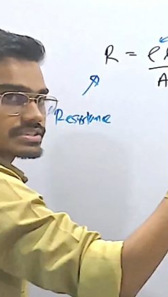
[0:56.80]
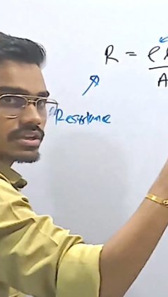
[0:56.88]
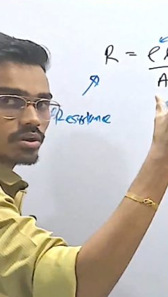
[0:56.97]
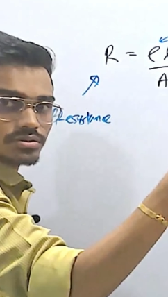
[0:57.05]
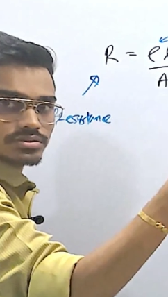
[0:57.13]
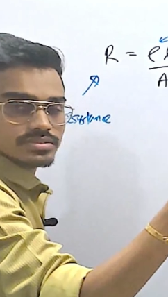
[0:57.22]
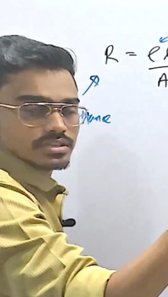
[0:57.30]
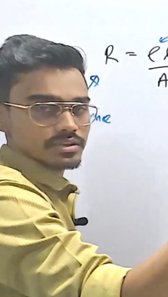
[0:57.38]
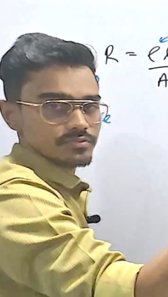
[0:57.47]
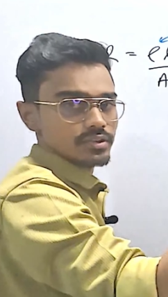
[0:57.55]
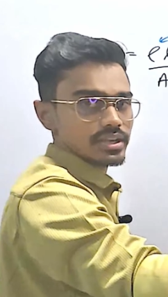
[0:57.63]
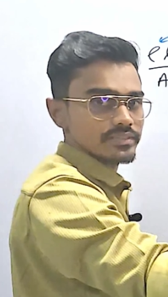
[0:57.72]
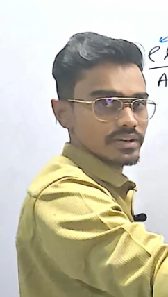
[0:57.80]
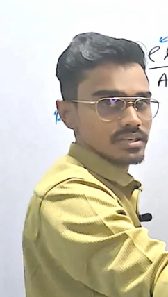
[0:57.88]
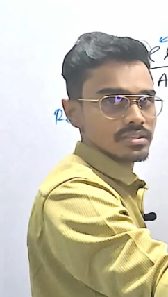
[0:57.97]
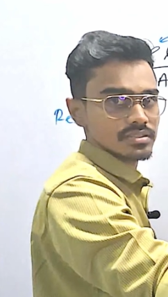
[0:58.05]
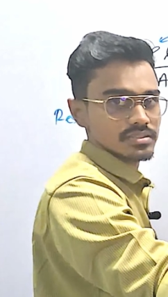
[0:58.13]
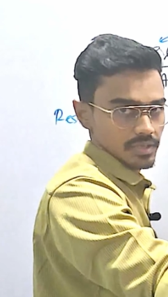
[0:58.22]
is a constant for a
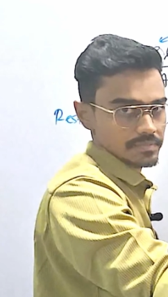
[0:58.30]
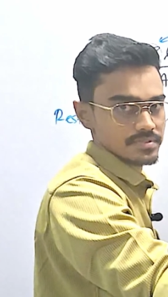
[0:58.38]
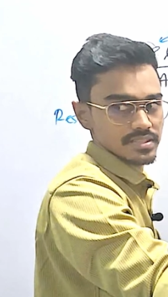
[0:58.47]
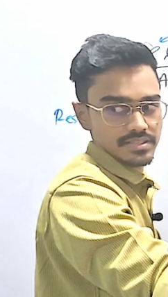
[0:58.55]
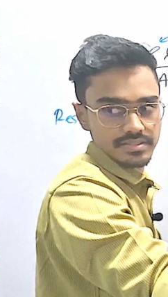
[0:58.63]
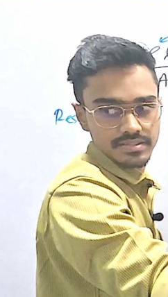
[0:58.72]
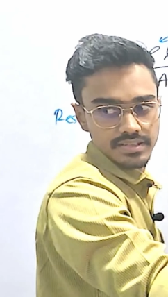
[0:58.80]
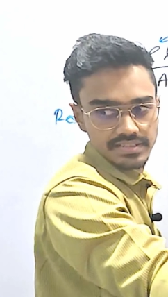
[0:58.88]
given substance.